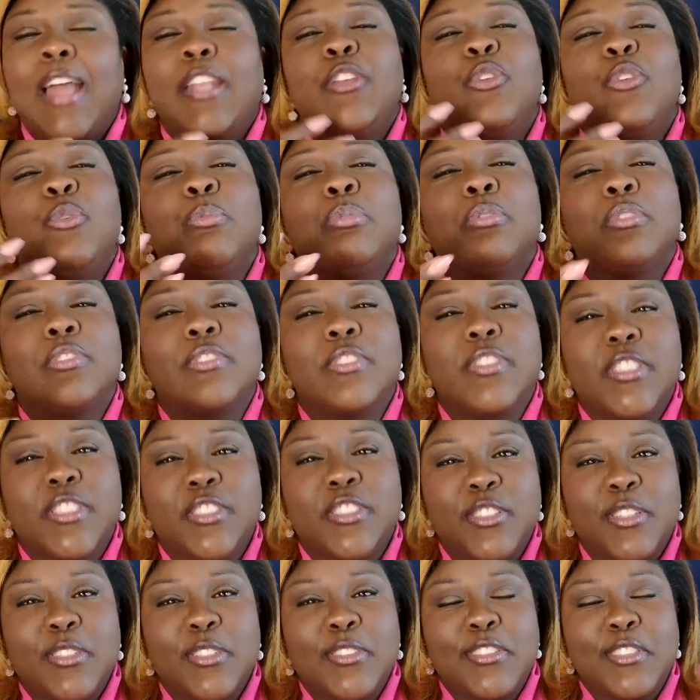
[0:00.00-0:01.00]
do you
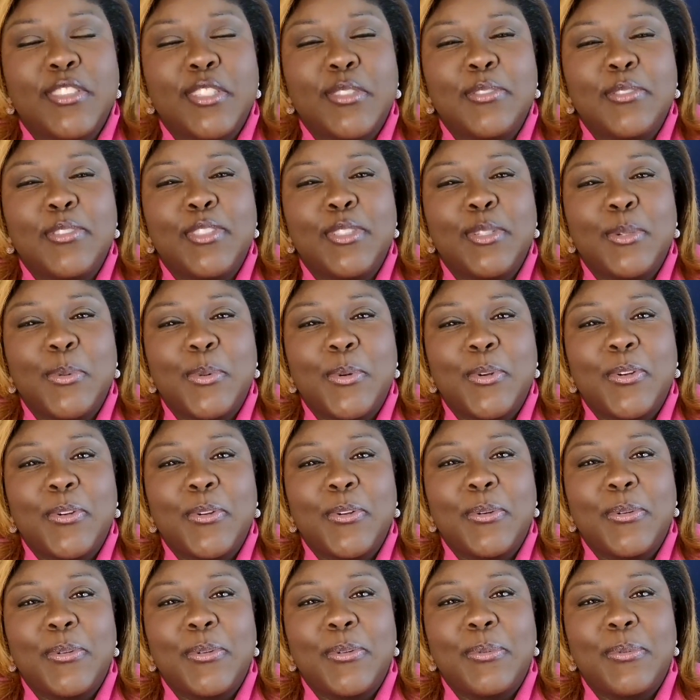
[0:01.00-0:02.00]
present yourself to the
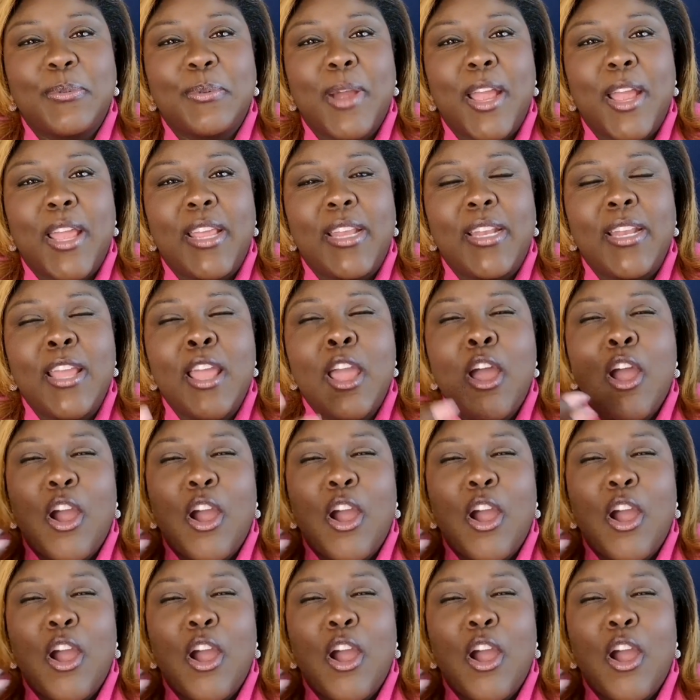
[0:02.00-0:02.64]
world, right?